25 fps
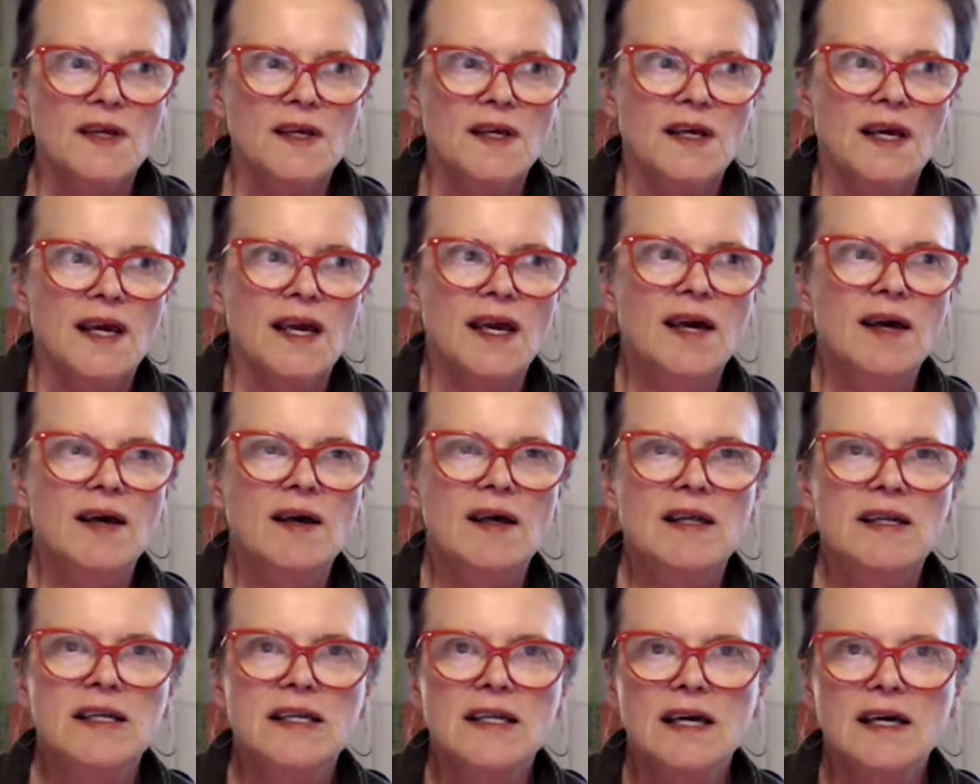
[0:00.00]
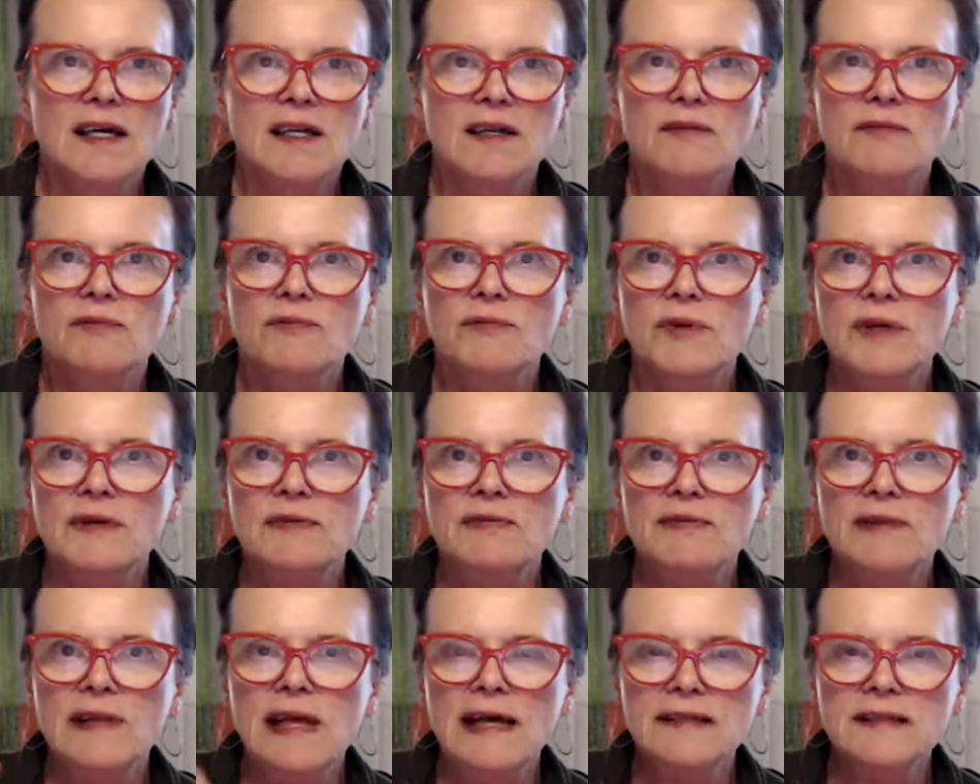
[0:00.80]
and kind of
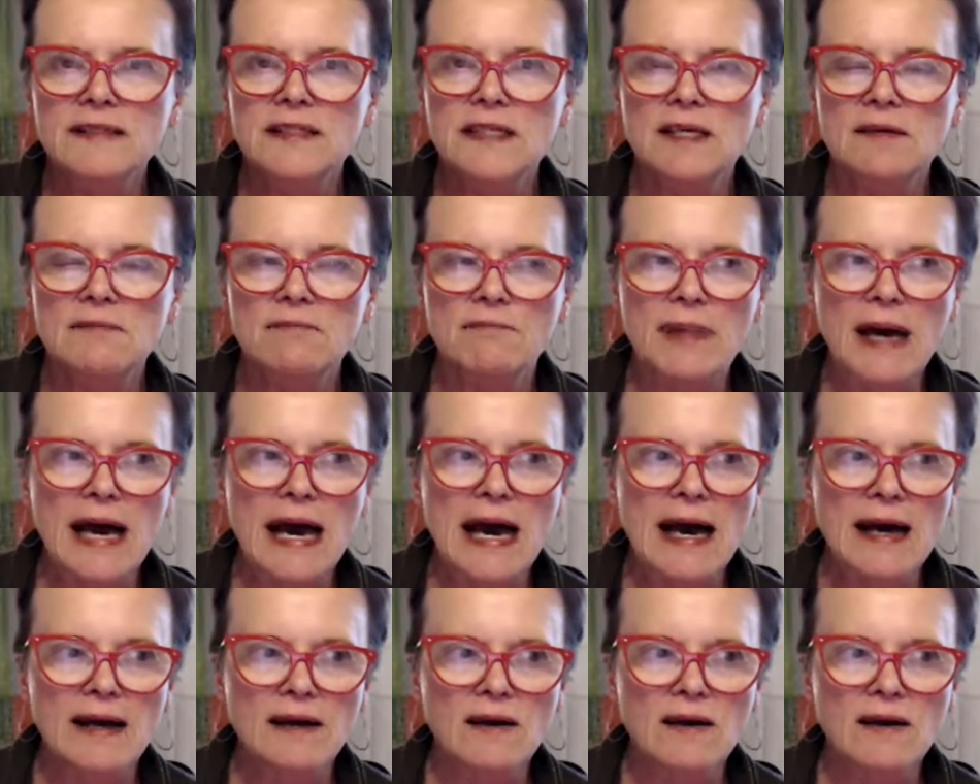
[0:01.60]
reflecting back